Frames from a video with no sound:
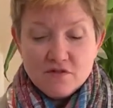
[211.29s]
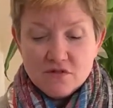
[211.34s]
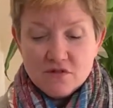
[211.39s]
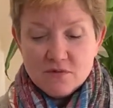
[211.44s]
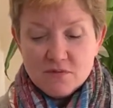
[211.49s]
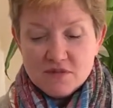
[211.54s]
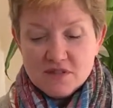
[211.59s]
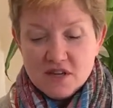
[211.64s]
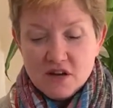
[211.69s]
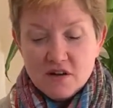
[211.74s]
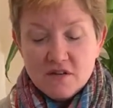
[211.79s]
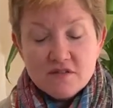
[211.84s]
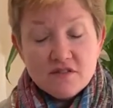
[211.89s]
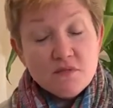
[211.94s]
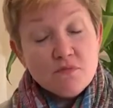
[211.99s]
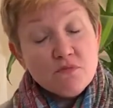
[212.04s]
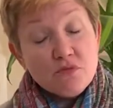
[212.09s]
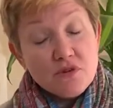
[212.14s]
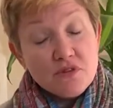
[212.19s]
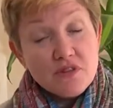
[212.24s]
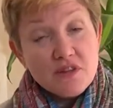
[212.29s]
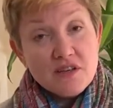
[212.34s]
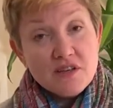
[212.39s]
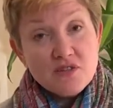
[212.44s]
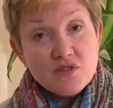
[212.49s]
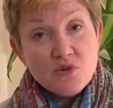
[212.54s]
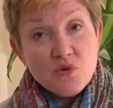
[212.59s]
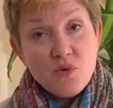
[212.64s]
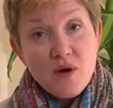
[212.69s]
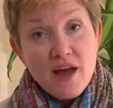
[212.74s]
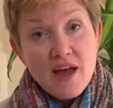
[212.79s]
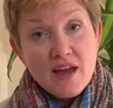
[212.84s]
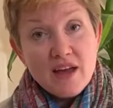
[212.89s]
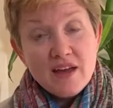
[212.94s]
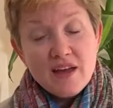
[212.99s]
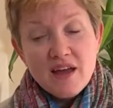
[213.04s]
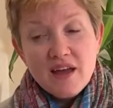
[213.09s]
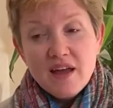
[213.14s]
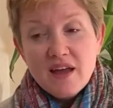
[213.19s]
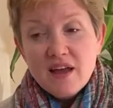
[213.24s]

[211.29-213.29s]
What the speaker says: themselves and put things away